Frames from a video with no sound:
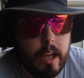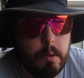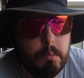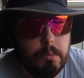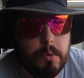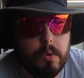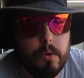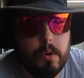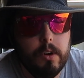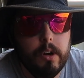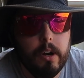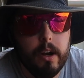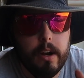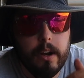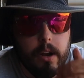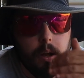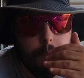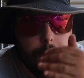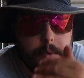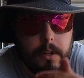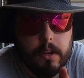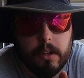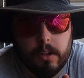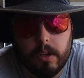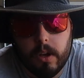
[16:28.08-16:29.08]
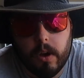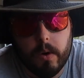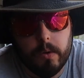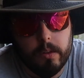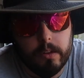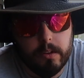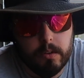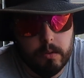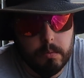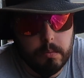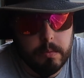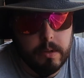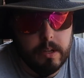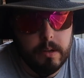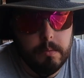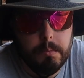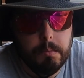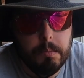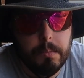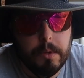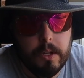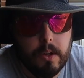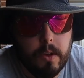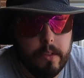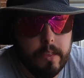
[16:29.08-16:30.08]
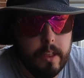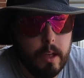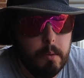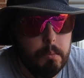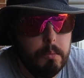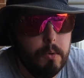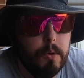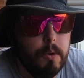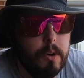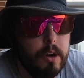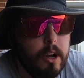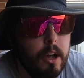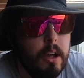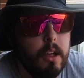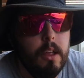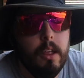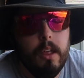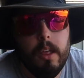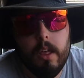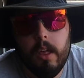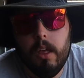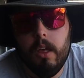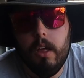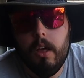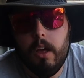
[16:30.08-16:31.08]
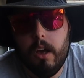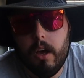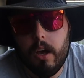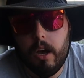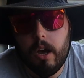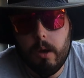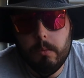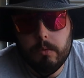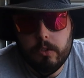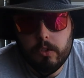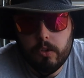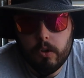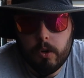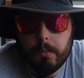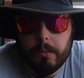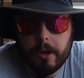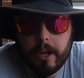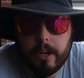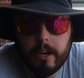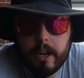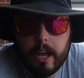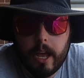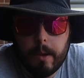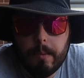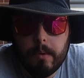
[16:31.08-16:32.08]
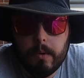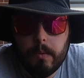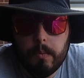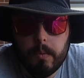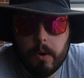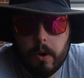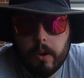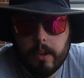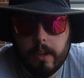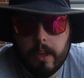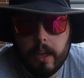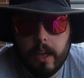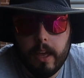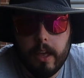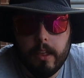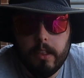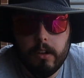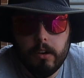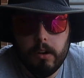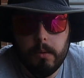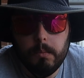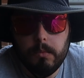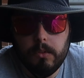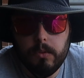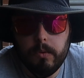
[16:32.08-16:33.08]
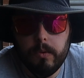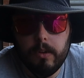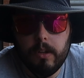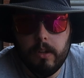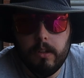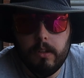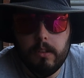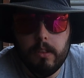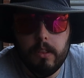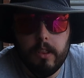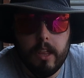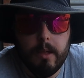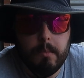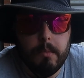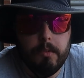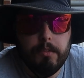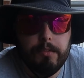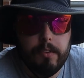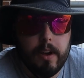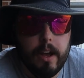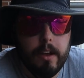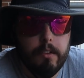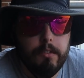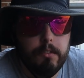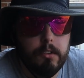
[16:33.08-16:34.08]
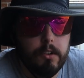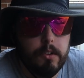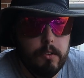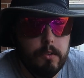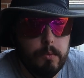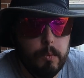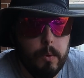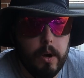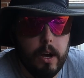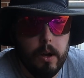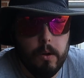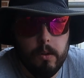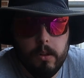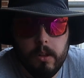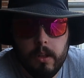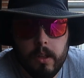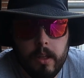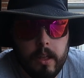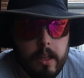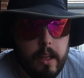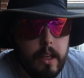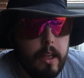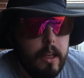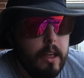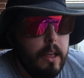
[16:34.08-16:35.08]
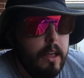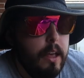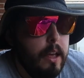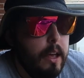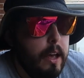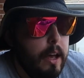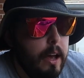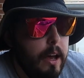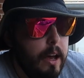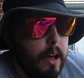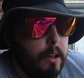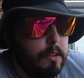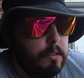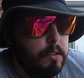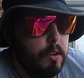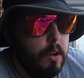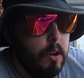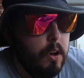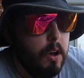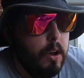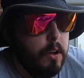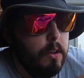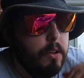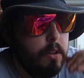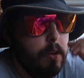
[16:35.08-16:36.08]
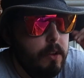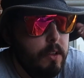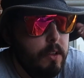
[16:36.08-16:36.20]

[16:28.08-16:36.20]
square meters, it means that the bag can last a long time. So for me, with my about 50 square meters, it'll last me like around 10 years.